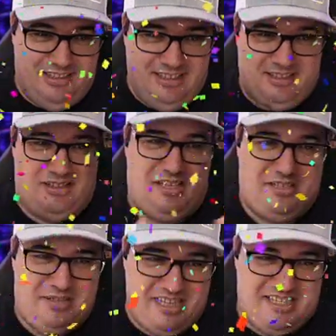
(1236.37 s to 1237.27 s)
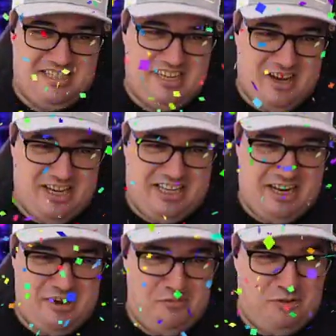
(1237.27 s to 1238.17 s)
So this is the
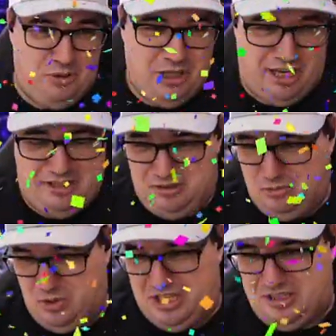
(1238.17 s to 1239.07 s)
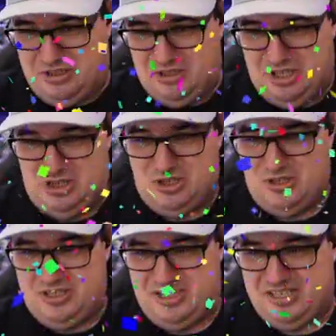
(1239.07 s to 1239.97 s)
idea for like the win
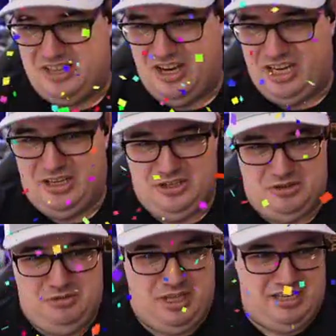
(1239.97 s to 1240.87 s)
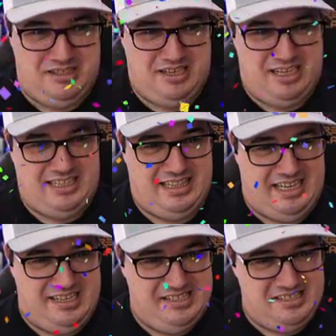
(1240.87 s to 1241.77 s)
conditions, is that I can do things like
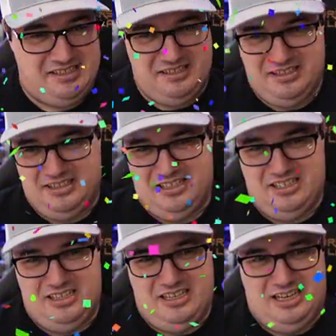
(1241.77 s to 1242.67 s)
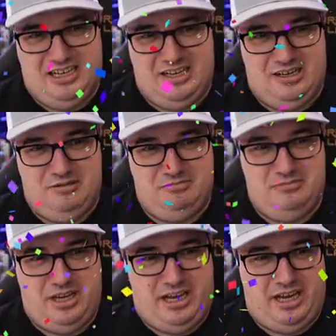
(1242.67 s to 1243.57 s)
this.
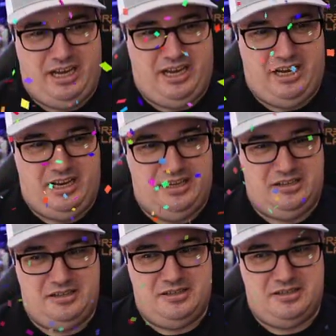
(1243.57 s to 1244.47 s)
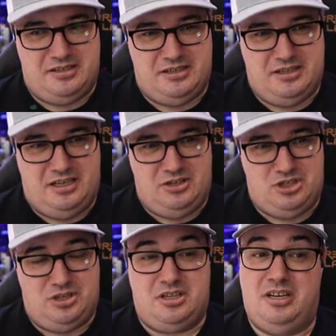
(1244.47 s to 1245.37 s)
And it
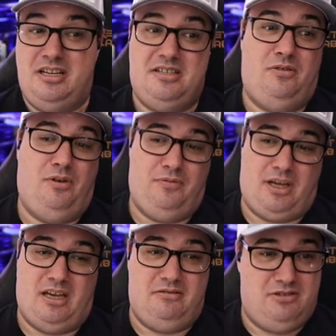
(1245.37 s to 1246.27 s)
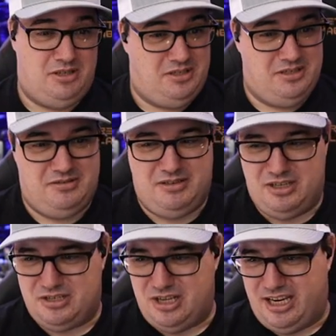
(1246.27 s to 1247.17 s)
should turn itself off again,
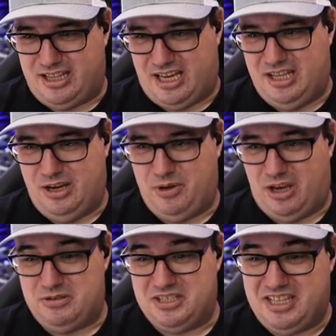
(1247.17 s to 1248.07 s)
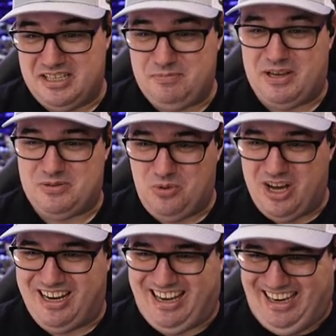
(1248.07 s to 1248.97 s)
just like that. There we go. So this bit's
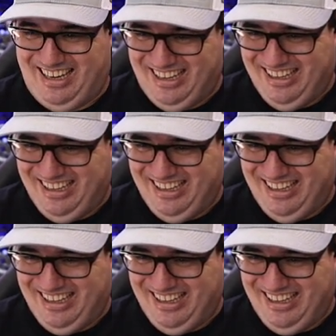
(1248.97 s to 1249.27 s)
working.